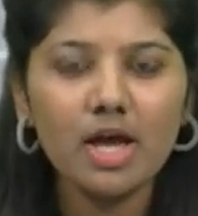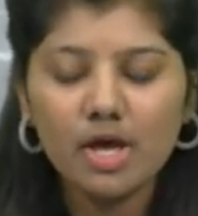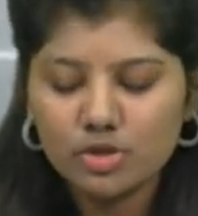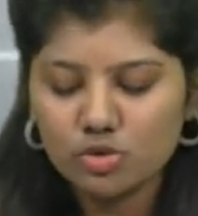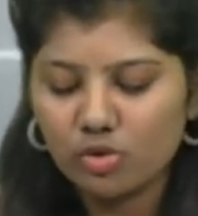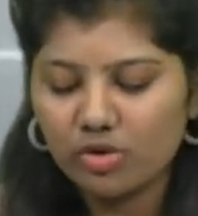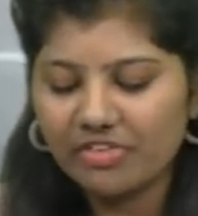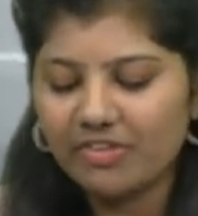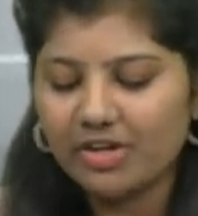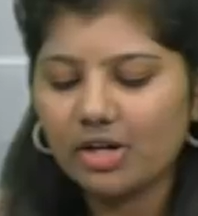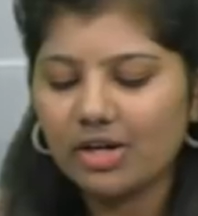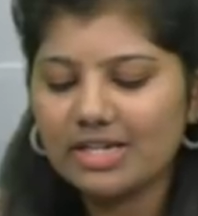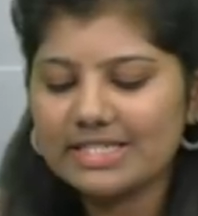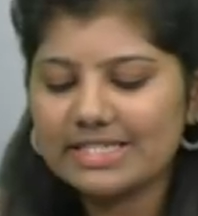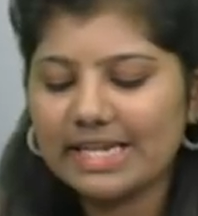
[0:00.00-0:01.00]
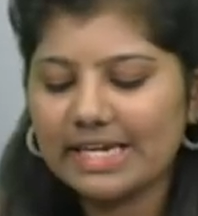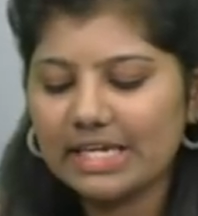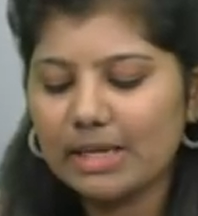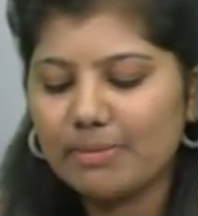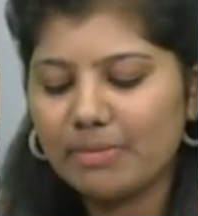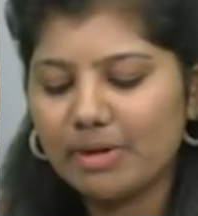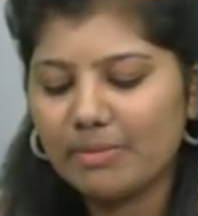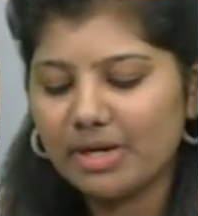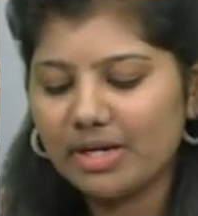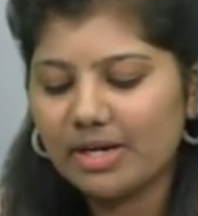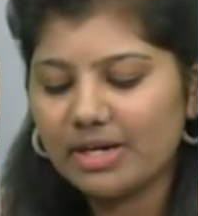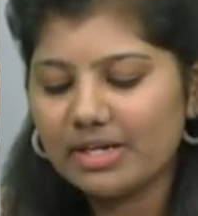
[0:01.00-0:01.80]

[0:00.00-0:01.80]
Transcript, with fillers: So if at all it's getting implemented,